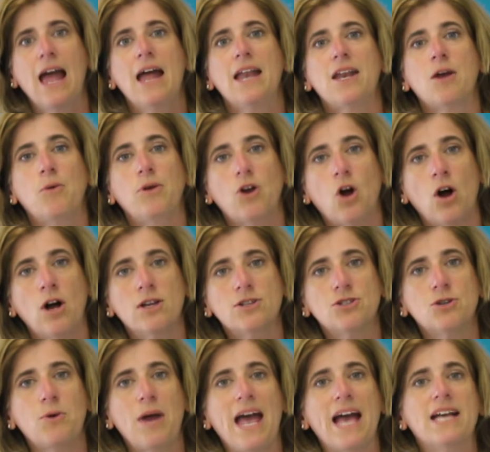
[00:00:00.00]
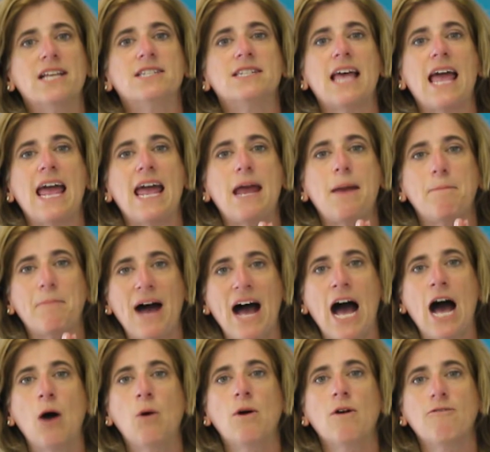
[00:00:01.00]
Now, it also has a
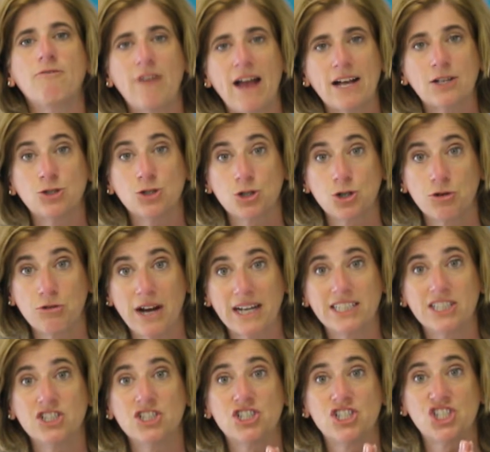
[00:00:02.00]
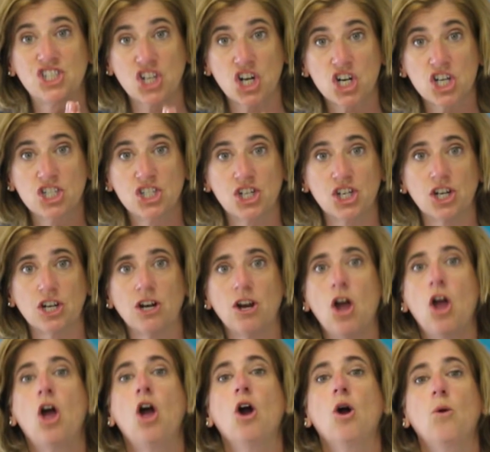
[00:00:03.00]
power factor corrected charger,
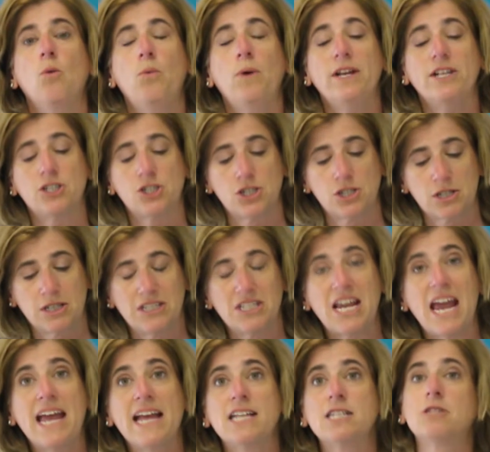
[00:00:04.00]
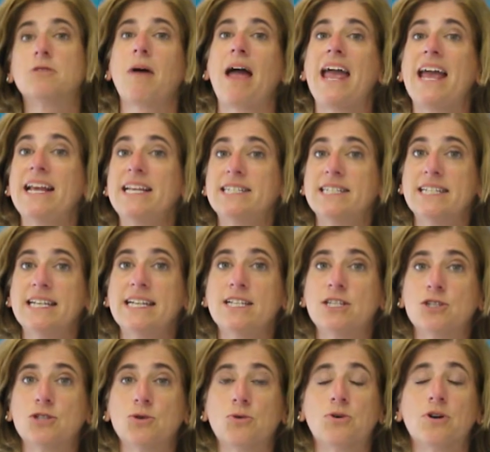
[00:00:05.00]
which takes A C
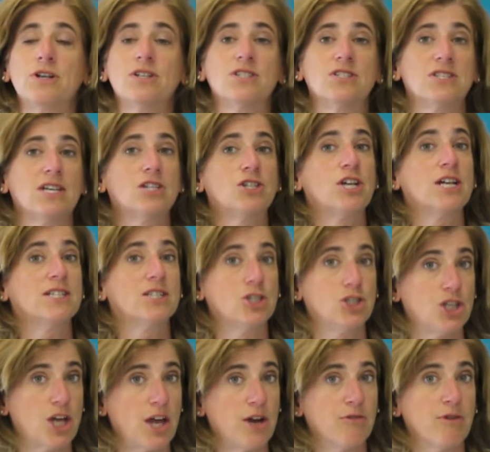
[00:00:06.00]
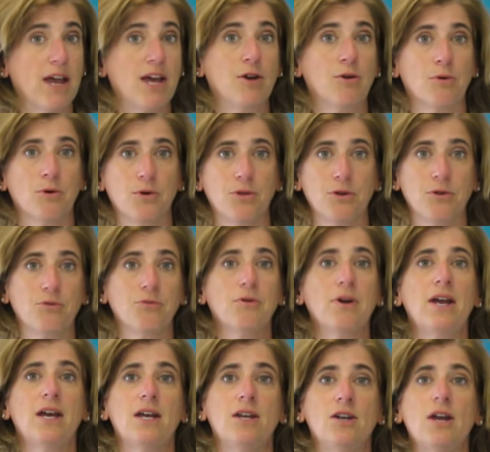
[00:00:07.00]
source such as a generator or the
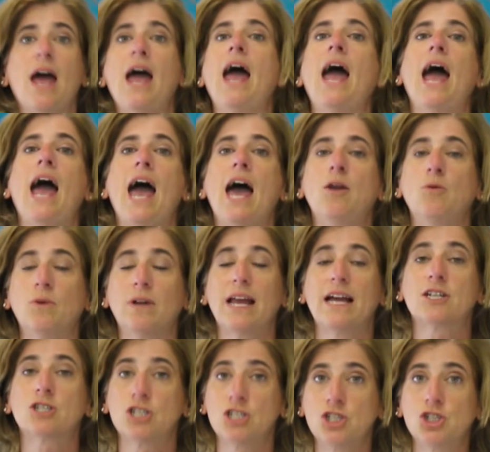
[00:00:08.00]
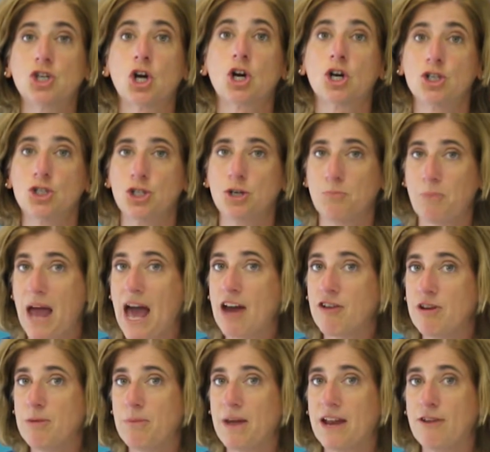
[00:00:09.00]
grid and will actually charge your
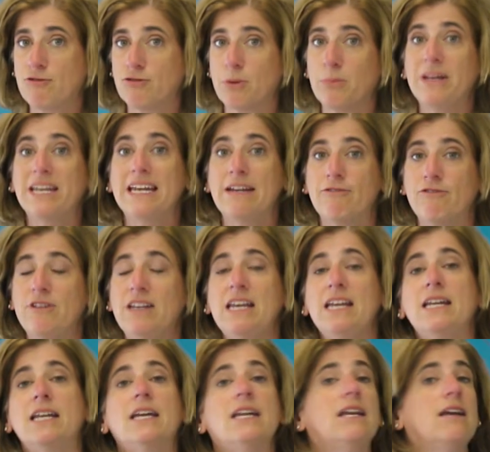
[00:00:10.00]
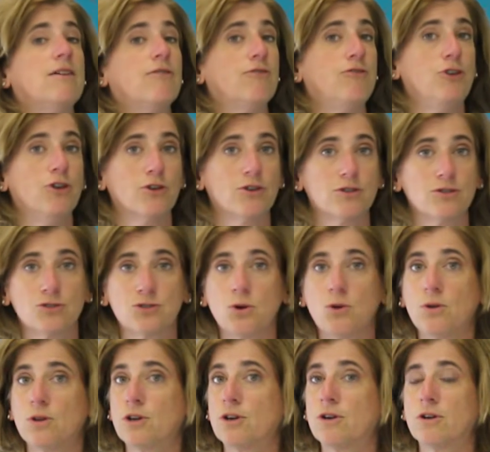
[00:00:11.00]
battery bank from it if needed, if your
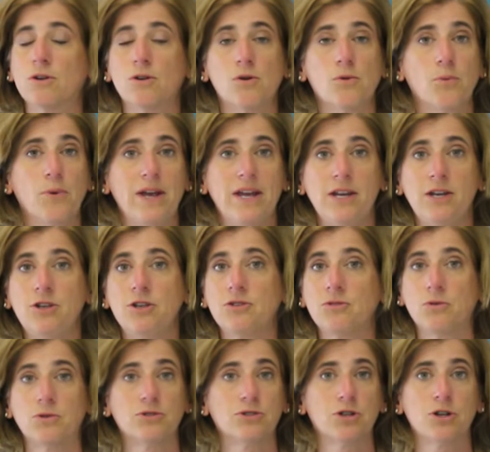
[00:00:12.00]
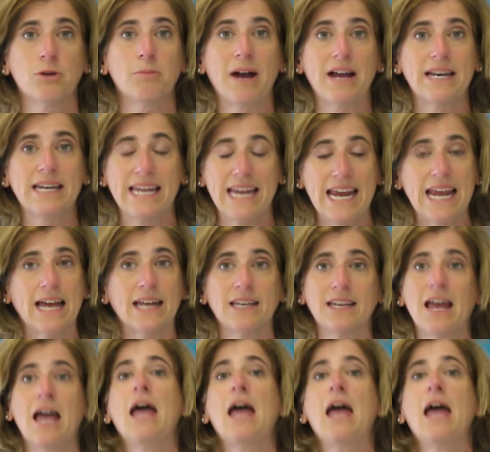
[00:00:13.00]
solar or wind or turbine can't